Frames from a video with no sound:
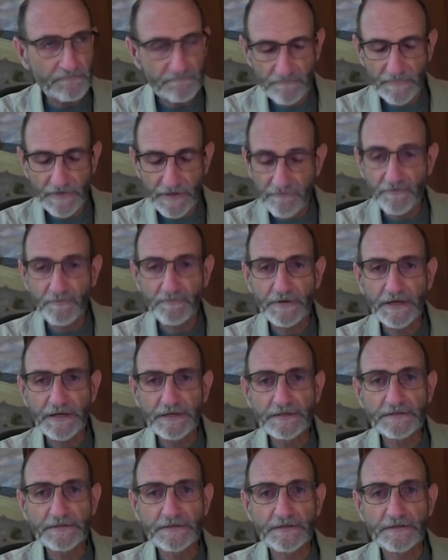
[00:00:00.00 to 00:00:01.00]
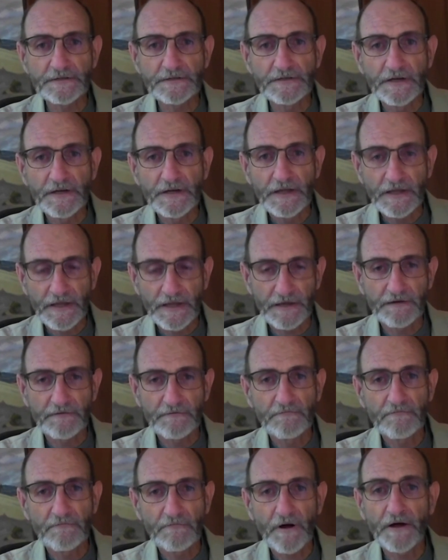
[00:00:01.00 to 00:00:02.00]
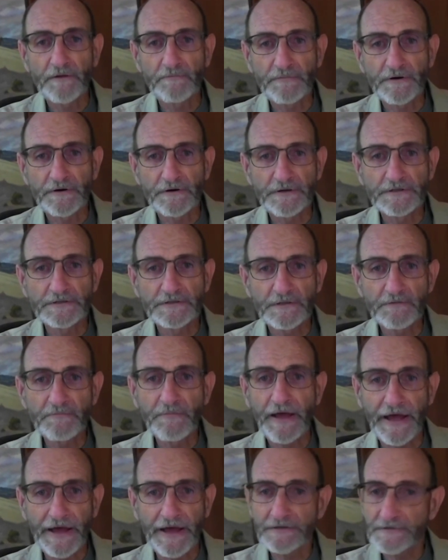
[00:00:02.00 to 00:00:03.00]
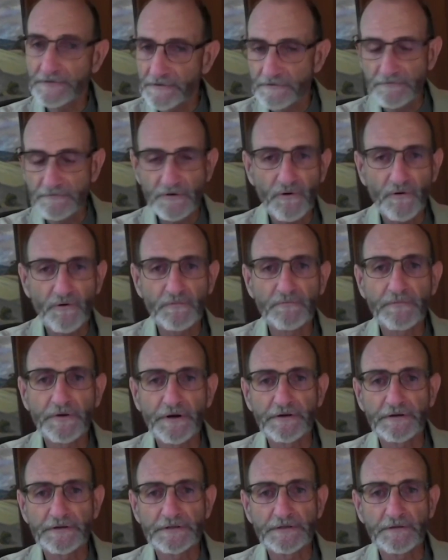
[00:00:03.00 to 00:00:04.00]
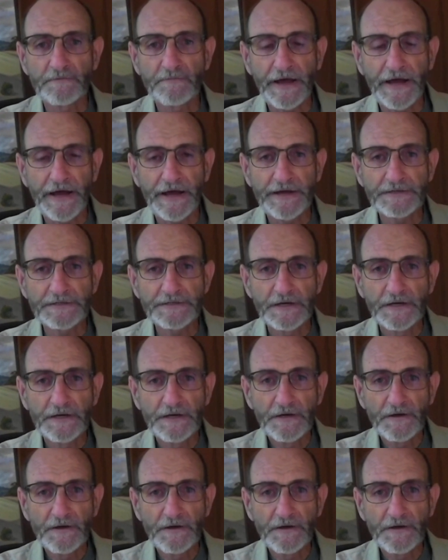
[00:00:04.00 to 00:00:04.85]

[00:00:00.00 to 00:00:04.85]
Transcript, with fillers: and every place has had hot periods in the past and cold periods in the past.